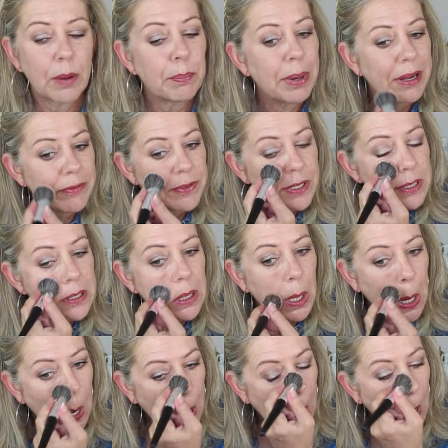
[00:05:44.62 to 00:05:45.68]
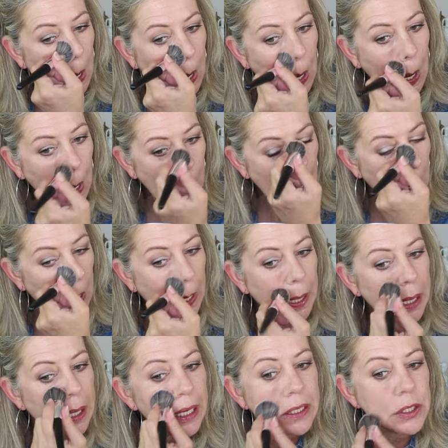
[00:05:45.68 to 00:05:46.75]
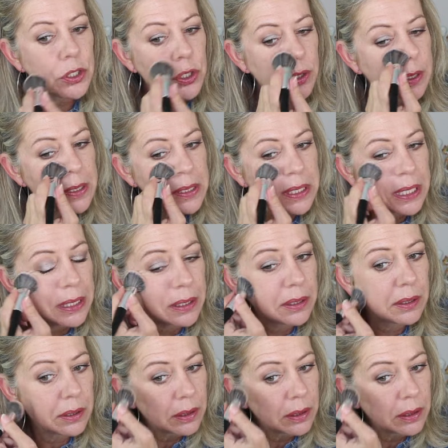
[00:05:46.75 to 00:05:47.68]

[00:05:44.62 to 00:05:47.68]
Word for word: buff it into the skin.